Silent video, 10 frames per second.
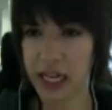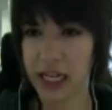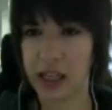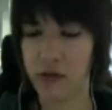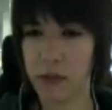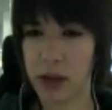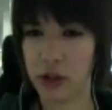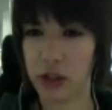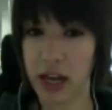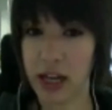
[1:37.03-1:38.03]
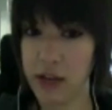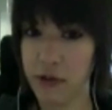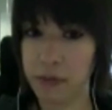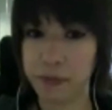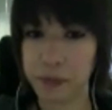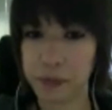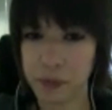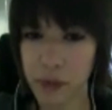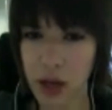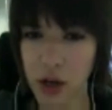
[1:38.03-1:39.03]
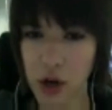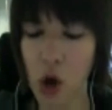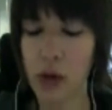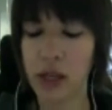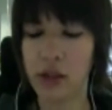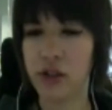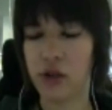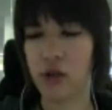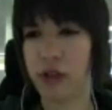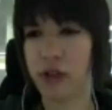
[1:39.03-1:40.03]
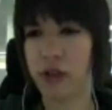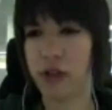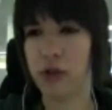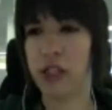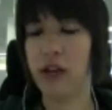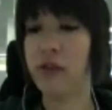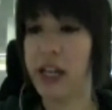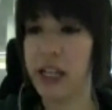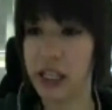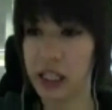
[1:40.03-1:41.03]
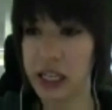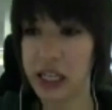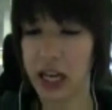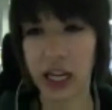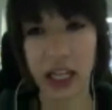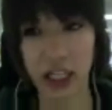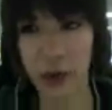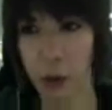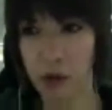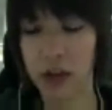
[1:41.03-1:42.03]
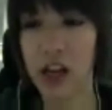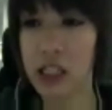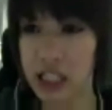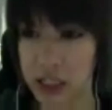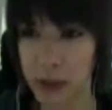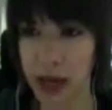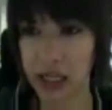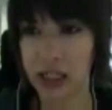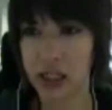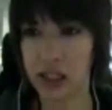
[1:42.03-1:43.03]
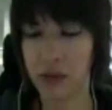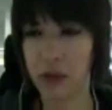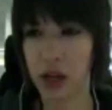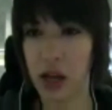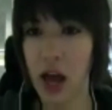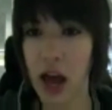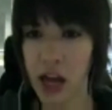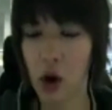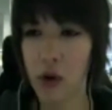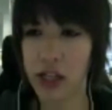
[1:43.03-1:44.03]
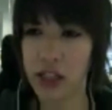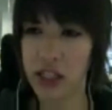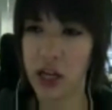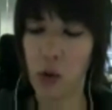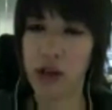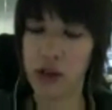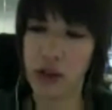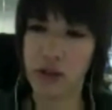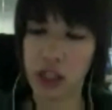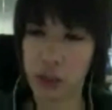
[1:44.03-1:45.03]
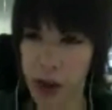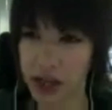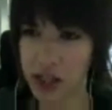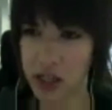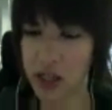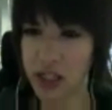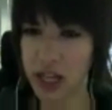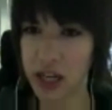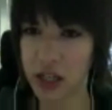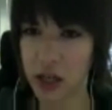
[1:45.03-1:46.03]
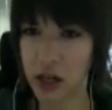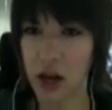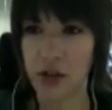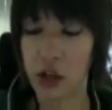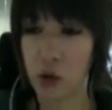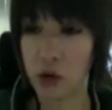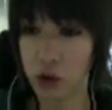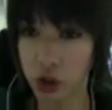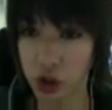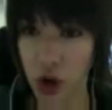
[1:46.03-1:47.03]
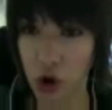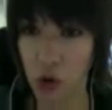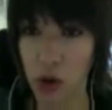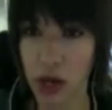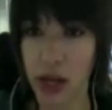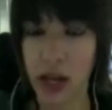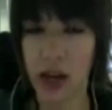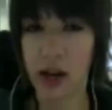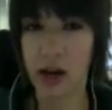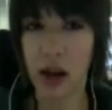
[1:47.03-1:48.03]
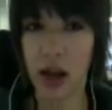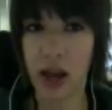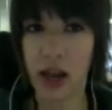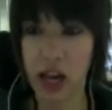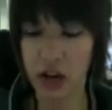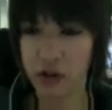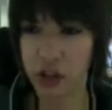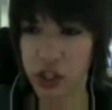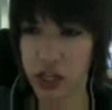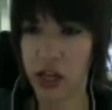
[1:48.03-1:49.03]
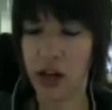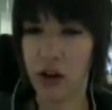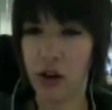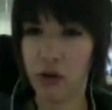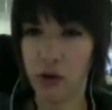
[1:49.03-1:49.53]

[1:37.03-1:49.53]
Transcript: the information, and even knowing the story yourself, getting a leak, getting a tip off, suspecting something, and going and seeing whether there is a pattern in the data that you can show in a interesting